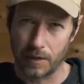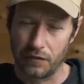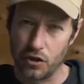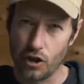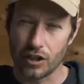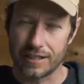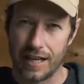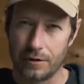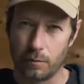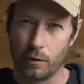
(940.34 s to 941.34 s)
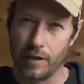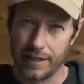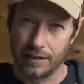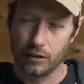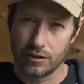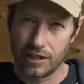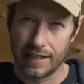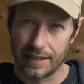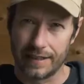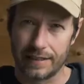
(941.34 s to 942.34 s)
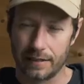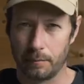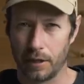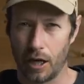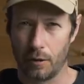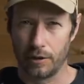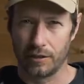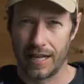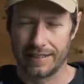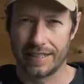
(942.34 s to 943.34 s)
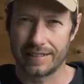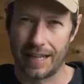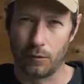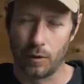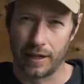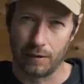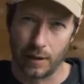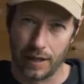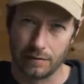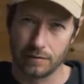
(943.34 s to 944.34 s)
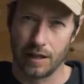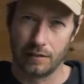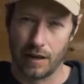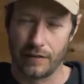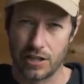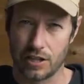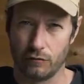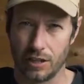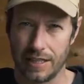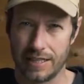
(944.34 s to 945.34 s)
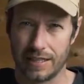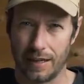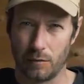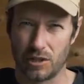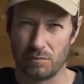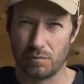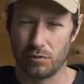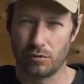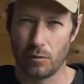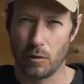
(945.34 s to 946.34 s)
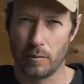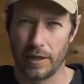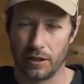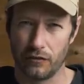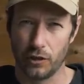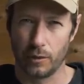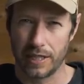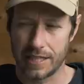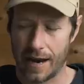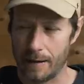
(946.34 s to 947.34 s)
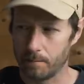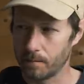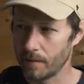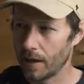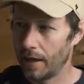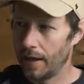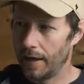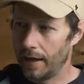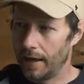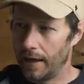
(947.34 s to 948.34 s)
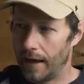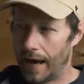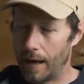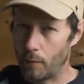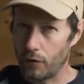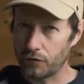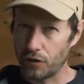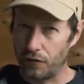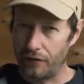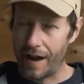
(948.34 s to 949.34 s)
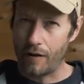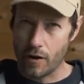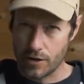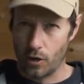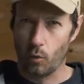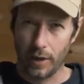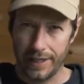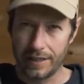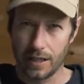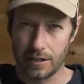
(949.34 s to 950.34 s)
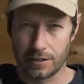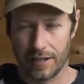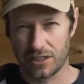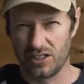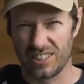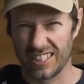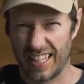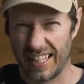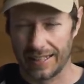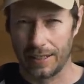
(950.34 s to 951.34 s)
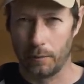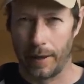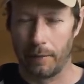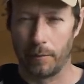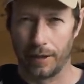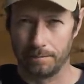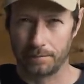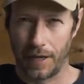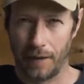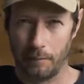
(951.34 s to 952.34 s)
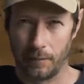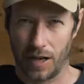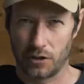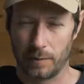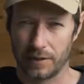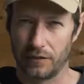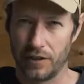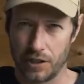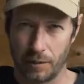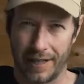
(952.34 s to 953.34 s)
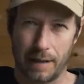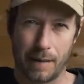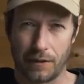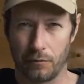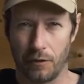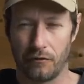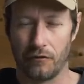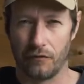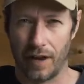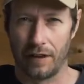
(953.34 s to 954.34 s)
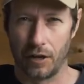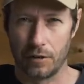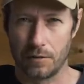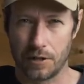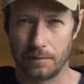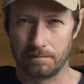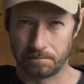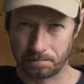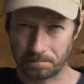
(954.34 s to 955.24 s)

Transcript: if you're not signed up already, check the link below and you'll get a discount when I eventually release it, which should probably be in a few weeks' time. I'm off to the Faroes in a week, so that's going to delay it a little bit, but I should be able to finish it when I get back from the Faroes.